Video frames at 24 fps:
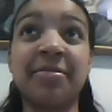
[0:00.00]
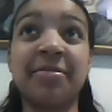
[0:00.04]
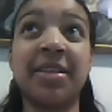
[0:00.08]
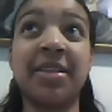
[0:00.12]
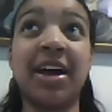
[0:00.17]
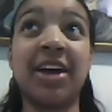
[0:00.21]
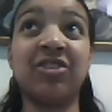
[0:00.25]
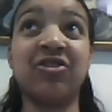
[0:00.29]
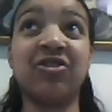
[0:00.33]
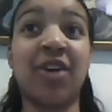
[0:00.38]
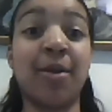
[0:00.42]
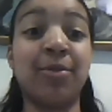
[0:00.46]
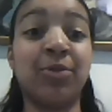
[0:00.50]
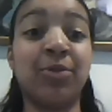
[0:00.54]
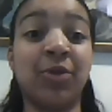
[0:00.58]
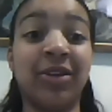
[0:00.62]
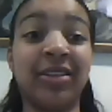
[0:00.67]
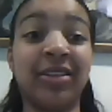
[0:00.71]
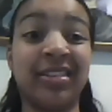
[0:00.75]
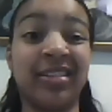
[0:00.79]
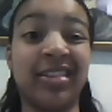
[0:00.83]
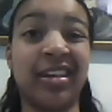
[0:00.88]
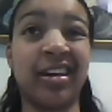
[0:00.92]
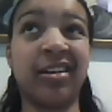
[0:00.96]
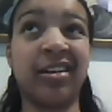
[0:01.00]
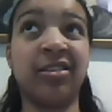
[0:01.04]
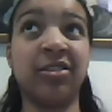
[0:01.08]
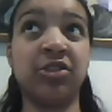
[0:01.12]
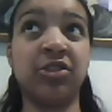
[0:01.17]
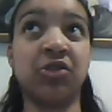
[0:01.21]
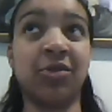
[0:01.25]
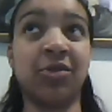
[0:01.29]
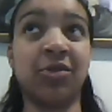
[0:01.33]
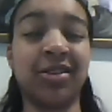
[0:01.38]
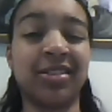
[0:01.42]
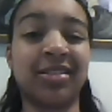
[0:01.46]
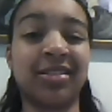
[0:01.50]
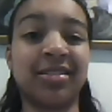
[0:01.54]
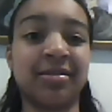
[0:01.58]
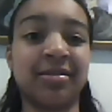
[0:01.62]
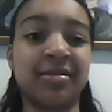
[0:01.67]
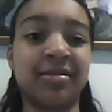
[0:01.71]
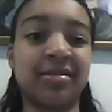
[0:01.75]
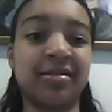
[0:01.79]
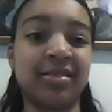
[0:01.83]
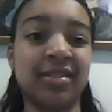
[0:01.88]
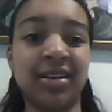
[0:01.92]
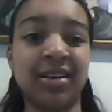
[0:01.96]
Uh, tribe choice is like good choice.
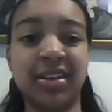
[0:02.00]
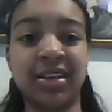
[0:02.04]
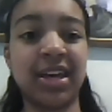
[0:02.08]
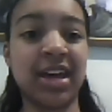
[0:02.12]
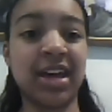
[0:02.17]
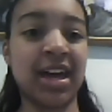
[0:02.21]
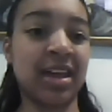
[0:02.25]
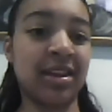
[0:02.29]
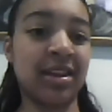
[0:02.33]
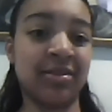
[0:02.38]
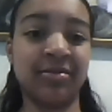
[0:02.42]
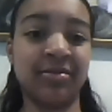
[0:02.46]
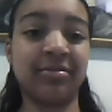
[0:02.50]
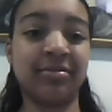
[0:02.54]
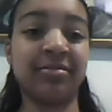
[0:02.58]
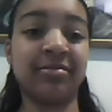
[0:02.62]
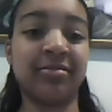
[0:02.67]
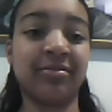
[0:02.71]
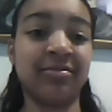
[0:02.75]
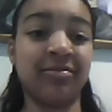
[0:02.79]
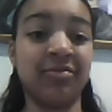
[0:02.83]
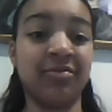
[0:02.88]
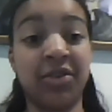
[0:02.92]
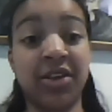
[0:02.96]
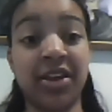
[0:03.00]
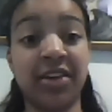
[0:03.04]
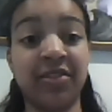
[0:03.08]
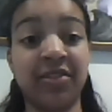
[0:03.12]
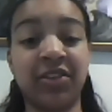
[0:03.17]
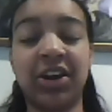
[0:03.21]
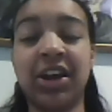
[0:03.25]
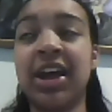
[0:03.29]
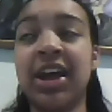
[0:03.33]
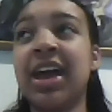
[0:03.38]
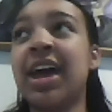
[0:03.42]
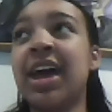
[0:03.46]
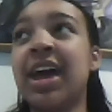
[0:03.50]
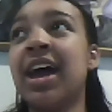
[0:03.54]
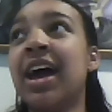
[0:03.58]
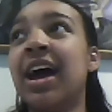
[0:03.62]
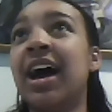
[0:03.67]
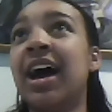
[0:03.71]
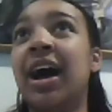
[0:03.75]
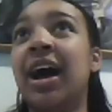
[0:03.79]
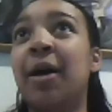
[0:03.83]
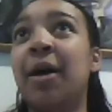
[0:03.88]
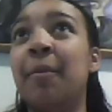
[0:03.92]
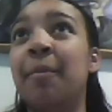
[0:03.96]
I don't, whatever.
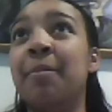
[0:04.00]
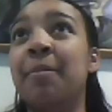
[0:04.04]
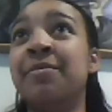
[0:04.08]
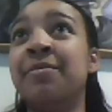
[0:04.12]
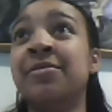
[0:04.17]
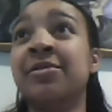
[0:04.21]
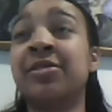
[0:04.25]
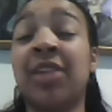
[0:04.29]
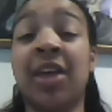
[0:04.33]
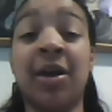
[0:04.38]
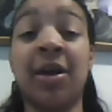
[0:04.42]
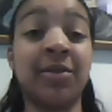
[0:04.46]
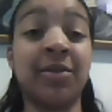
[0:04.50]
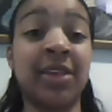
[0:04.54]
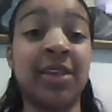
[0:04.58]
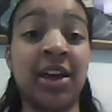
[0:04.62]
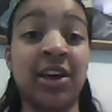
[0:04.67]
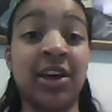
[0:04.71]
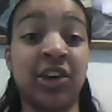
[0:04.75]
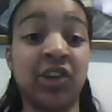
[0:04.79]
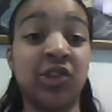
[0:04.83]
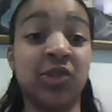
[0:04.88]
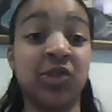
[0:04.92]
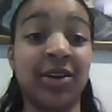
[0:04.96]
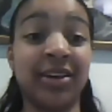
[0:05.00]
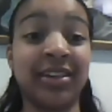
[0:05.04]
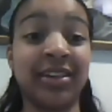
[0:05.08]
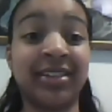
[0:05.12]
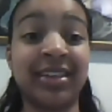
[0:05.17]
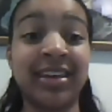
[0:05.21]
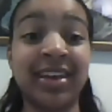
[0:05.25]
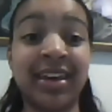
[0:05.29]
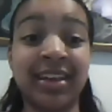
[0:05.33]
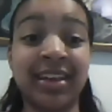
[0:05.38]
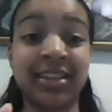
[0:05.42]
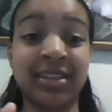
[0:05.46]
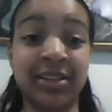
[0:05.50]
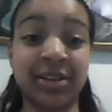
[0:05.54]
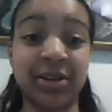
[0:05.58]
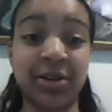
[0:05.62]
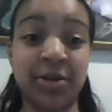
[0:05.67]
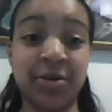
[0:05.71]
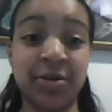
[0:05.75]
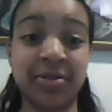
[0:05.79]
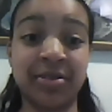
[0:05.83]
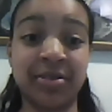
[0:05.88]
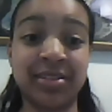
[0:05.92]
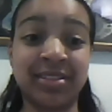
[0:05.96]
Um, so that was not a good choice.
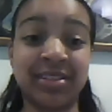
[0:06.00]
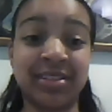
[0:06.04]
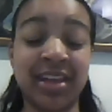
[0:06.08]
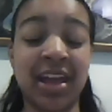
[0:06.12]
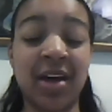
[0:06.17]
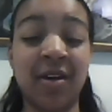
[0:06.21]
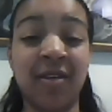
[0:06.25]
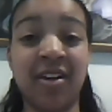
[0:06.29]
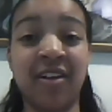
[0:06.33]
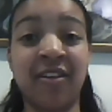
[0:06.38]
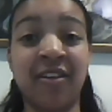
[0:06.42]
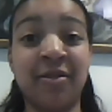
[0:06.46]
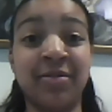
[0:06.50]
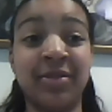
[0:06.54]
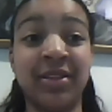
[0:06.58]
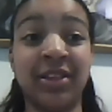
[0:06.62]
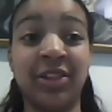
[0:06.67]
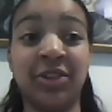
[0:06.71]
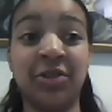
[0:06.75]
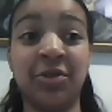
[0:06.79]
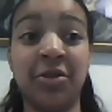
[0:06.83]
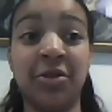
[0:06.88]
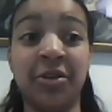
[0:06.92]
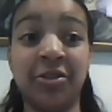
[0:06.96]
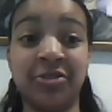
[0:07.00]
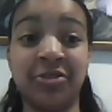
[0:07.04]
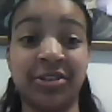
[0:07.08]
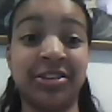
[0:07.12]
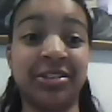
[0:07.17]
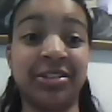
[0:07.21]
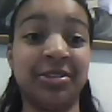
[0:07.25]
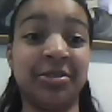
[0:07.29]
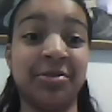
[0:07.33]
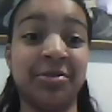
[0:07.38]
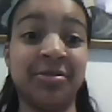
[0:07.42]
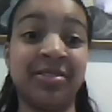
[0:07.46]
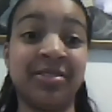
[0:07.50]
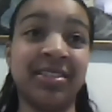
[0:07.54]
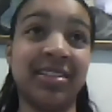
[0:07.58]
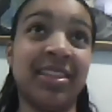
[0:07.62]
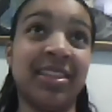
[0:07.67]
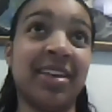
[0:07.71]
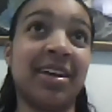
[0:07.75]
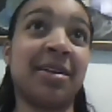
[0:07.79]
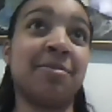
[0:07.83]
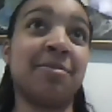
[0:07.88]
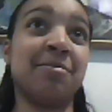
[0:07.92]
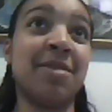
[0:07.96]
So stay away from things you're allergic to,
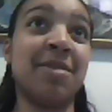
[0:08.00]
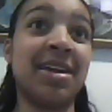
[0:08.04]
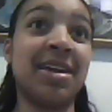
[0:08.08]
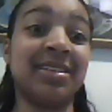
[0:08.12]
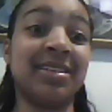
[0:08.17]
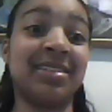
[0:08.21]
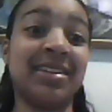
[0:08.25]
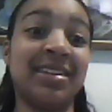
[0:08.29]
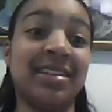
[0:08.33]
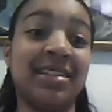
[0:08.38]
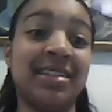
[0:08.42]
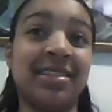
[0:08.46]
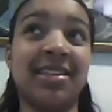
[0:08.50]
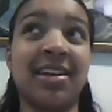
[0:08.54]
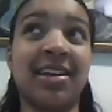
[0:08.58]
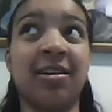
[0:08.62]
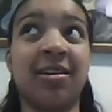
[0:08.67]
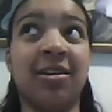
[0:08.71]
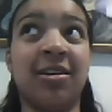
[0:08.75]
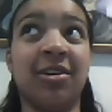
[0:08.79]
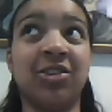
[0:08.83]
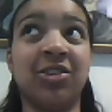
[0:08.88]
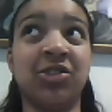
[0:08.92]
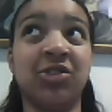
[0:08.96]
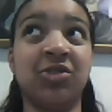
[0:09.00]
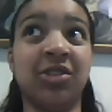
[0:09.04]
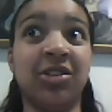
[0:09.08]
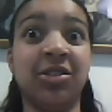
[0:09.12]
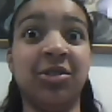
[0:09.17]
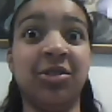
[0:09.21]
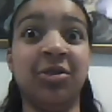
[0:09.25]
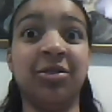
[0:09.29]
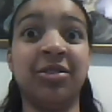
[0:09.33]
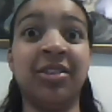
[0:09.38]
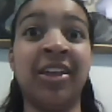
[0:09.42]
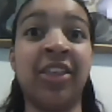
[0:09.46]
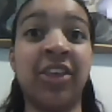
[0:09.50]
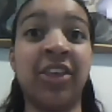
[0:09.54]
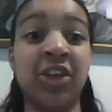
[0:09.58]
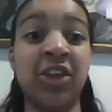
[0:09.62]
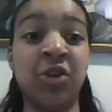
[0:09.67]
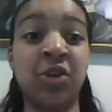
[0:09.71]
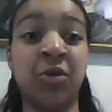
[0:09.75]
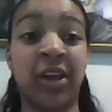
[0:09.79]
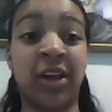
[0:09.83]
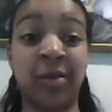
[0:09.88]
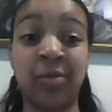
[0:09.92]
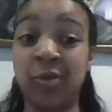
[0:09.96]
like medicine that causes you to hallucinate that
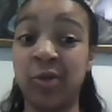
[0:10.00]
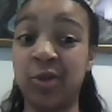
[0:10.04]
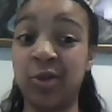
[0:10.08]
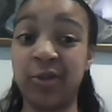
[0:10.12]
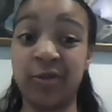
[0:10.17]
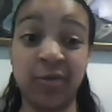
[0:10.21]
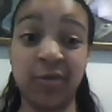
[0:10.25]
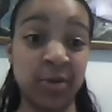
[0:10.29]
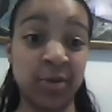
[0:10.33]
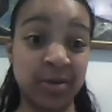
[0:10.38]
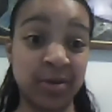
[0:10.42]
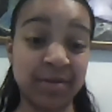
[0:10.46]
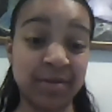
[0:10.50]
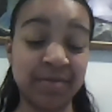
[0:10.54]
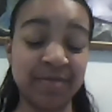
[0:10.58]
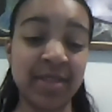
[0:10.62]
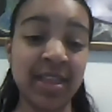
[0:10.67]
you are some sort of fruit.